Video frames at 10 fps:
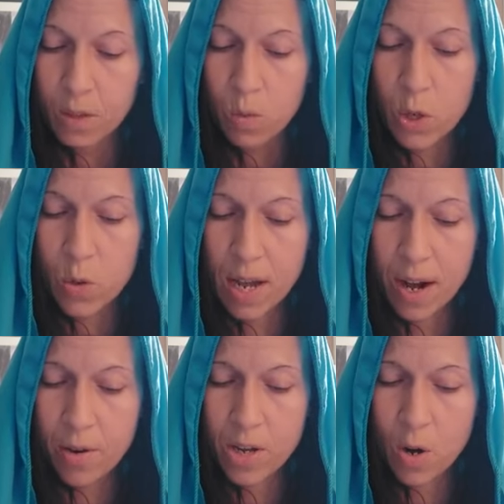Will you
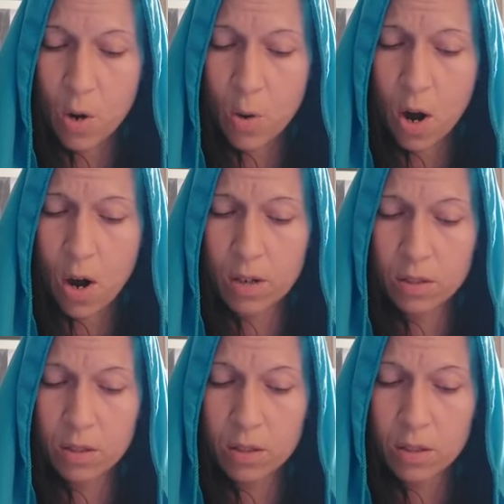carry your
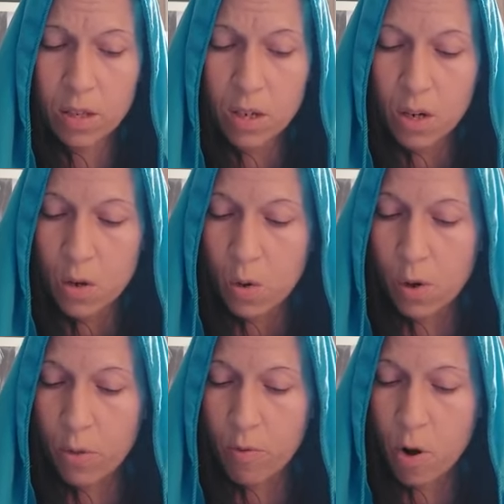cross
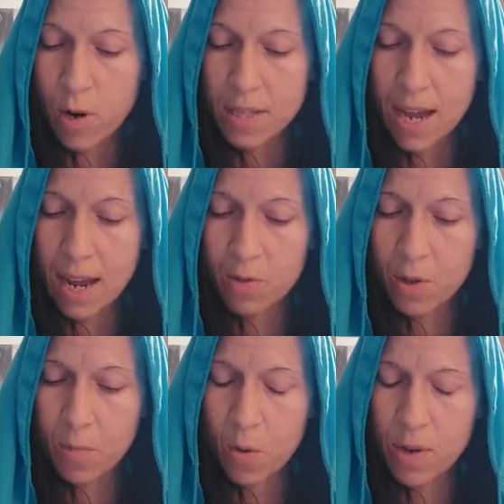or throw it down
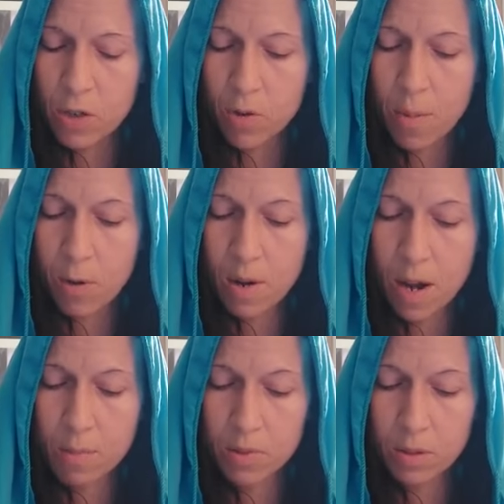the moment trouble
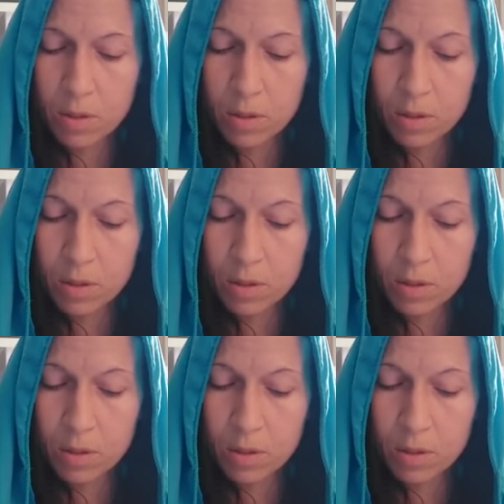comes?